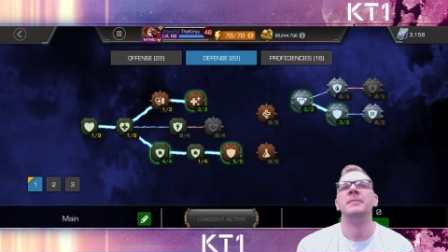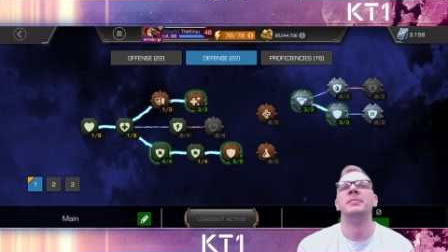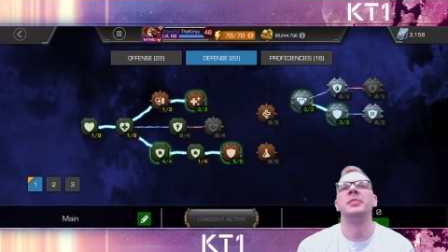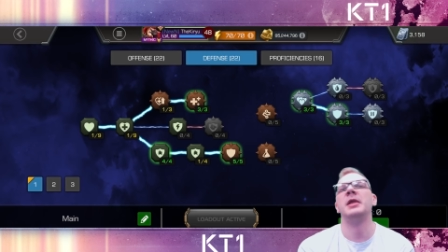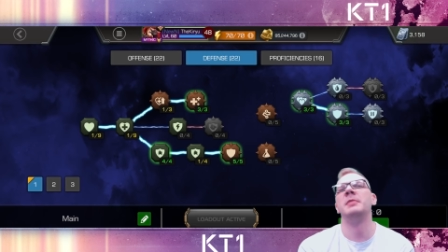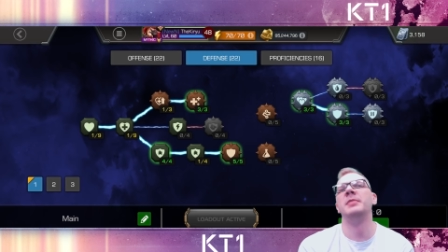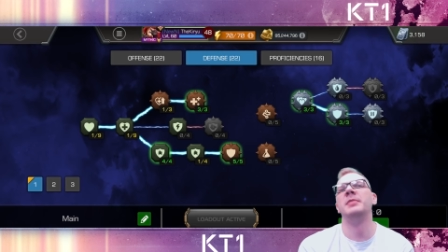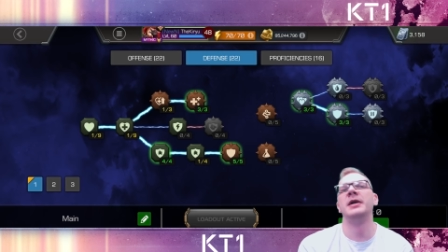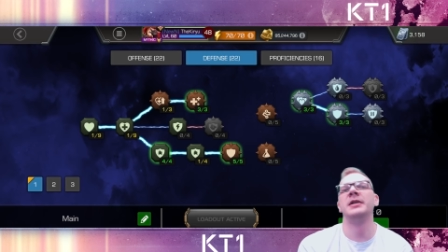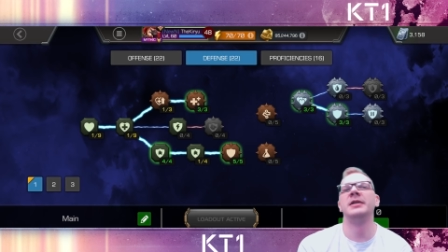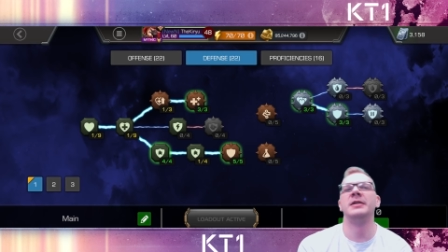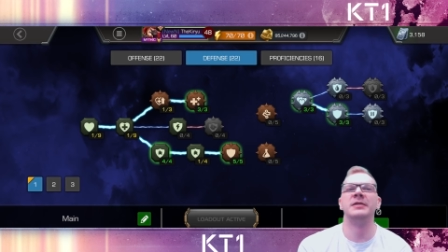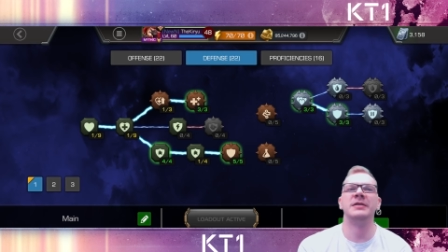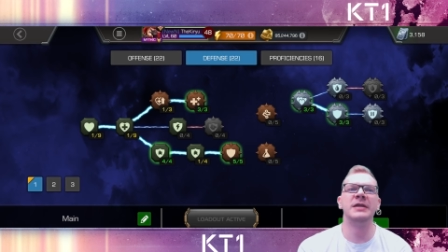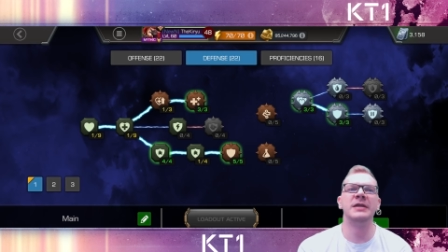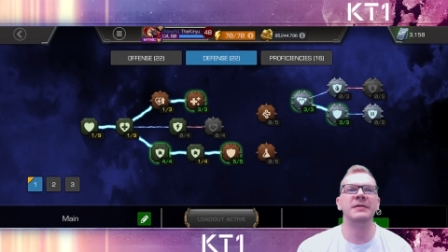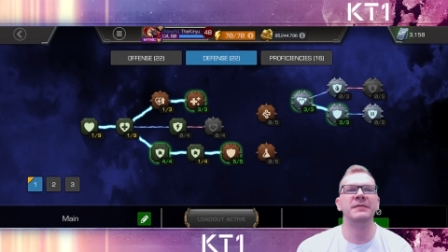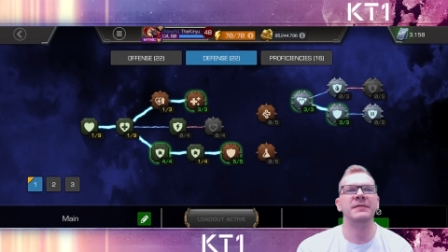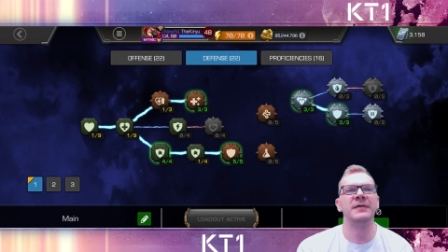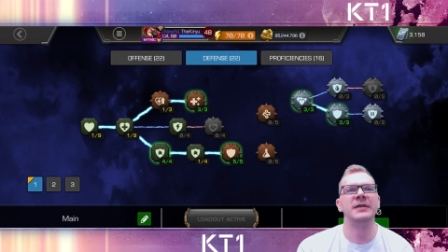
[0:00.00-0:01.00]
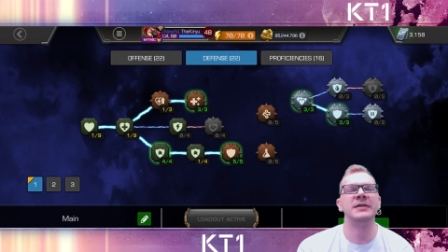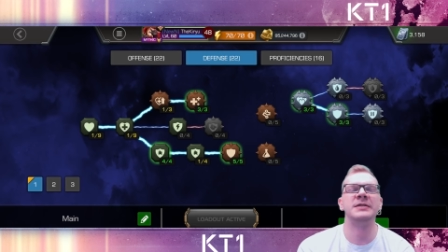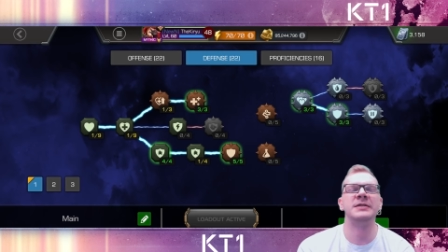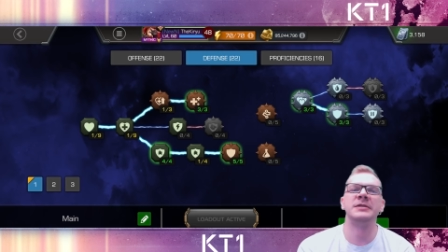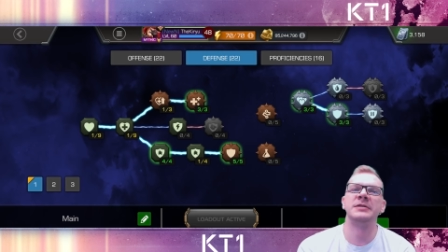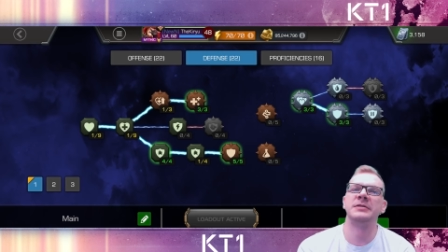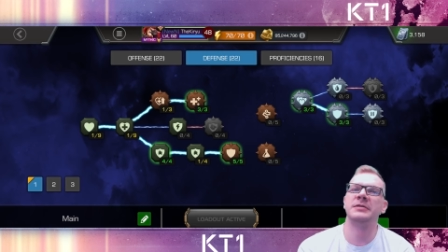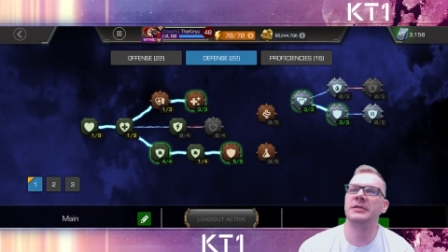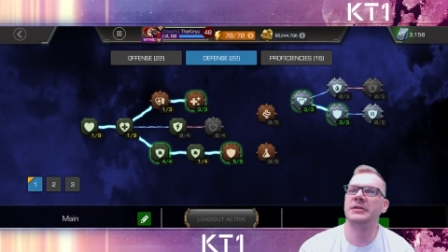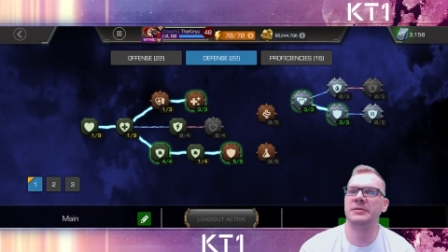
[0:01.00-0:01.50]
But
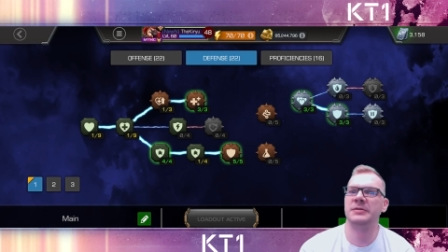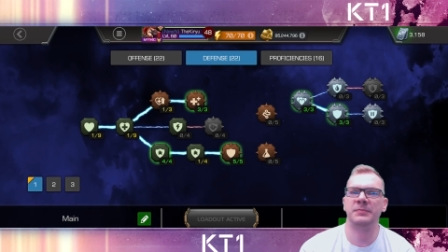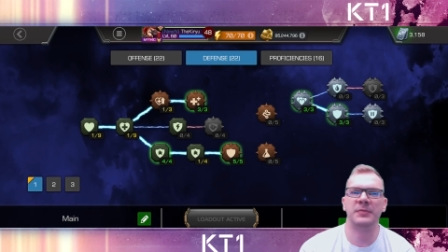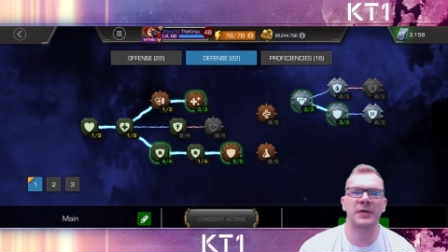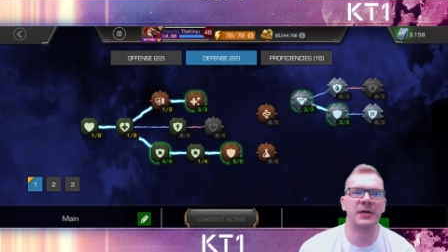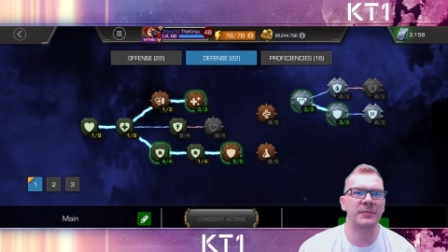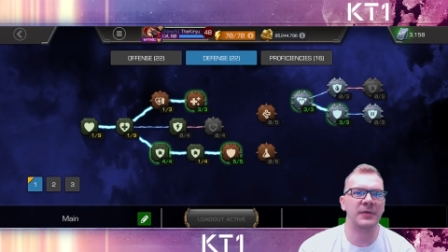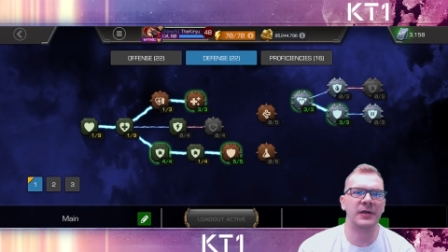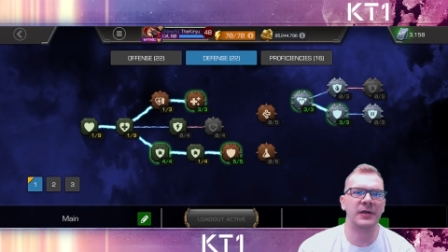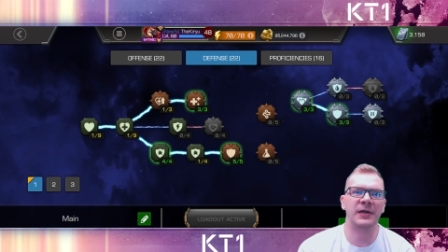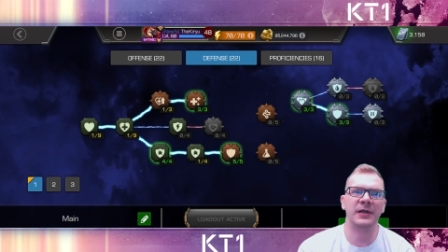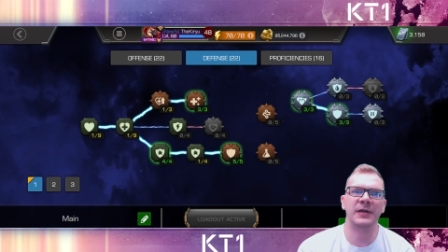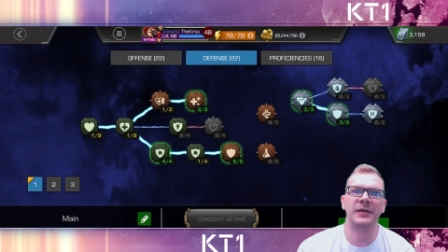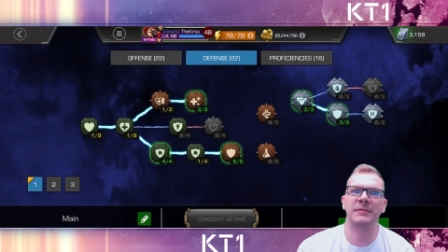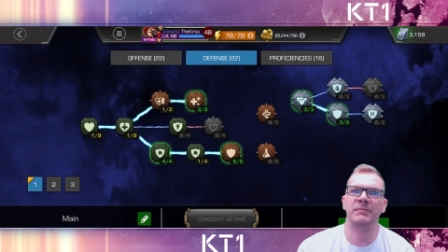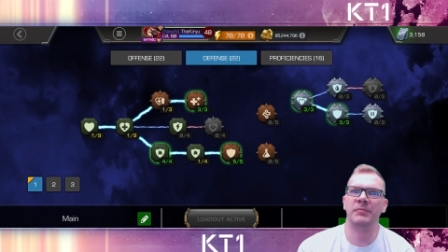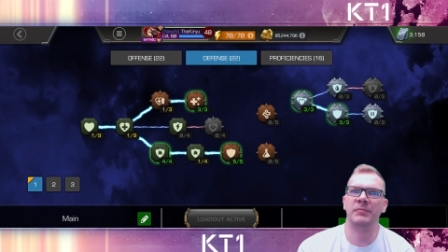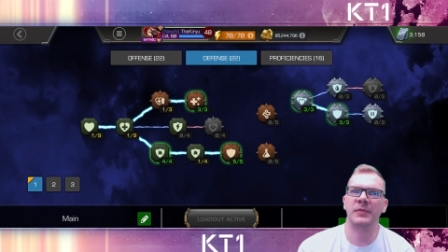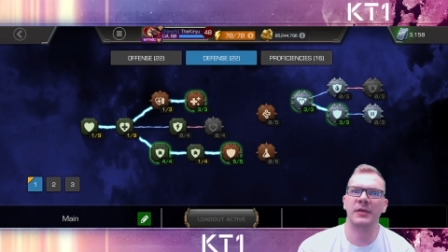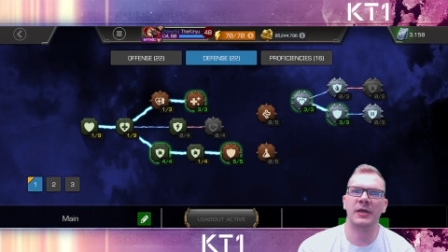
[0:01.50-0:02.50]
defense is primarily,